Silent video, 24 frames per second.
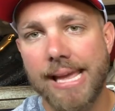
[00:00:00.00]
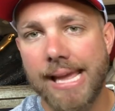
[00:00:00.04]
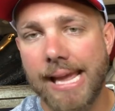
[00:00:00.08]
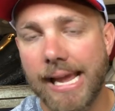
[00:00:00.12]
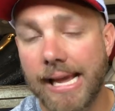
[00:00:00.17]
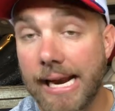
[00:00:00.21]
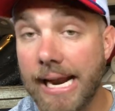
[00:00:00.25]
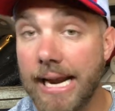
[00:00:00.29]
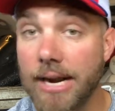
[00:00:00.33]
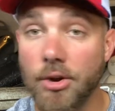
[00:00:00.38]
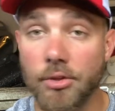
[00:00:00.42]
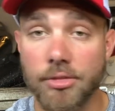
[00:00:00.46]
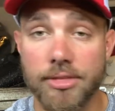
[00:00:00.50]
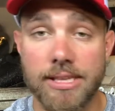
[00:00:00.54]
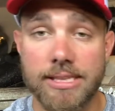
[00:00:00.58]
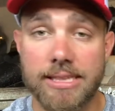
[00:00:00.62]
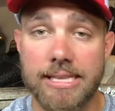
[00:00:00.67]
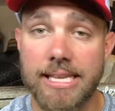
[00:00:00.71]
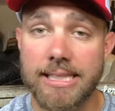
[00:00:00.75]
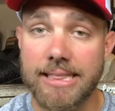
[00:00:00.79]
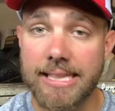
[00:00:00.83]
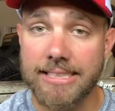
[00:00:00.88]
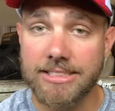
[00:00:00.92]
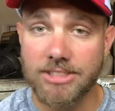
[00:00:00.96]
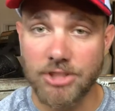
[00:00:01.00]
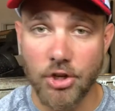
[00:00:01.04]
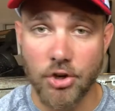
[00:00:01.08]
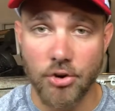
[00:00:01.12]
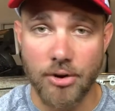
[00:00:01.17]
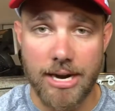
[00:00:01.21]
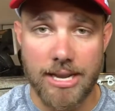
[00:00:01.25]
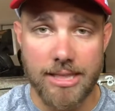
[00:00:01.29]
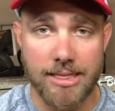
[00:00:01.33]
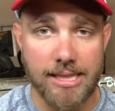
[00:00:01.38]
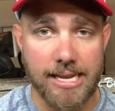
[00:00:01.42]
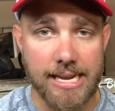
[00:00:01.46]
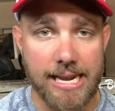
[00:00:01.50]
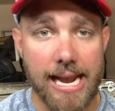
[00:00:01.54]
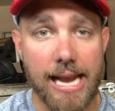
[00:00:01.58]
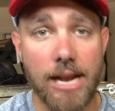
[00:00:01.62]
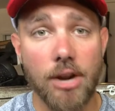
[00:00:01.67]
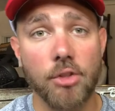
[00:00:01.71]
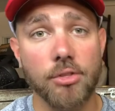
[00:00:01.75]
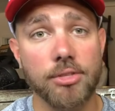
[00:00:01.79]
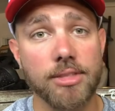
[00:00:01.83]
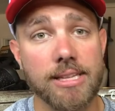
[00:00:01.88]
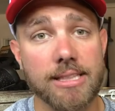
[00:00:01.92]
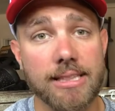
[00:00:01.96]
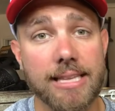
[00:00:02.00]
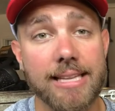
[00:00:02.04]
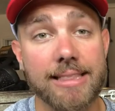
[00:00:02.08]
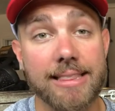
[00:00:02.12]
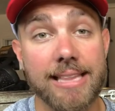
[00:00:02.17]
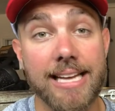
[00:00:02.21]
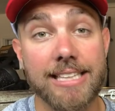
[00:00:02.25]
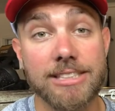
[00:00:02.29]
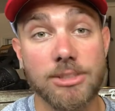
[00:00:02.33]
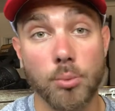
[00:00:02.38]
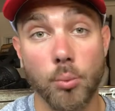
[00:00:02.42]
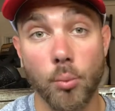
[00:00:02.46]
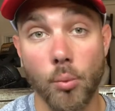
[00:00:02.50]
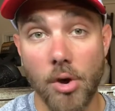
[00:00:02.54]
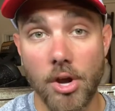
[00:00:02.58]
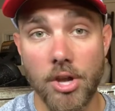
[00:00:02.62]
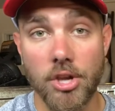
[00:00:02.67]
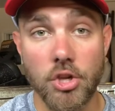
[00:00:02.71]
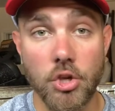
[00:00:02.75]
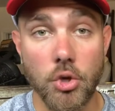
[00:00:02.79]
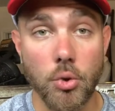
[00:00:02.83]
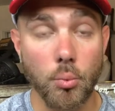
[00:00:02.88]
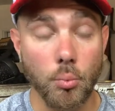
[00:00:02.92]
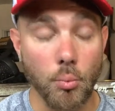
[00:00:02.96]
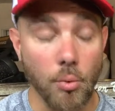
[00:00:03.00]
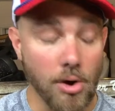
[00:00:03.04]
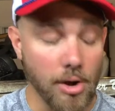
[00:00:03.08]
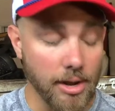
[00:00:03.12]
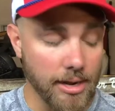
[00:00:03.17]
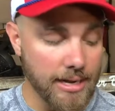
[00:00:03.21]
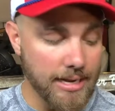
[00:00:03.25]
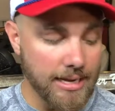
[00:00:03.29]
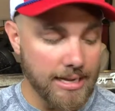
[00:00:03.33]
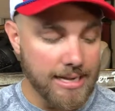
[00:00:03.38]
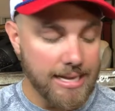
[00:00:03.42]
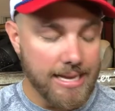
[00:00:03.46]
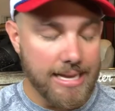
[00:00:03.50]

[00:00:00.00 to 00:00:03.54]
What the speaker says: And I don't think that that's a great thing. I don't think that that's what you want.